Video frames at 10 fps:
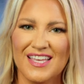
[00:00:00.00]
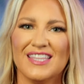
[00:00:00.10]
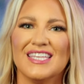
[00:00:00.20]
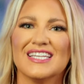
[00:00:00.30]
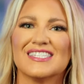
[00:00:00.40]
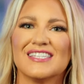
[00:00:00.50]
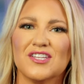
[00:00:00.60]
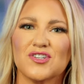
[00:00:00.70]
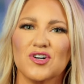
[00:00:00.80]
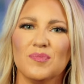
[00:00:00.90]
the
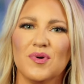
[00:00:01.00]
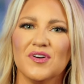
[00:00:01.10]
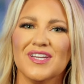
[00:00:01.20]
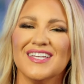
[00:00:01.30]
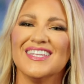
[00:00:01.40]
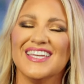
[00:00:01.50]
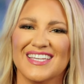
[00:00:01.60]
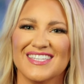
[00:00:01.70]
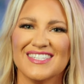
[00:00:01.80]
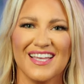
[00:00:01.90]
essential emollient
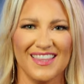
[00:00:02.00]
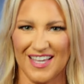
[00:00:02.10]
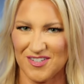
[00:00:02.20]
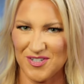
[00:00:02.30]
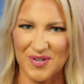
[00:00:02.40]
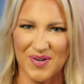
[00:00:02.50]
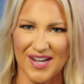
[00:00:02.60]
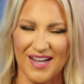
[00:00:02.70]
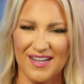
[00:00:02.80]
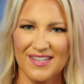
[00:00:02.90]
is Electric
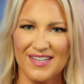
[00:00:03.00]
Aura.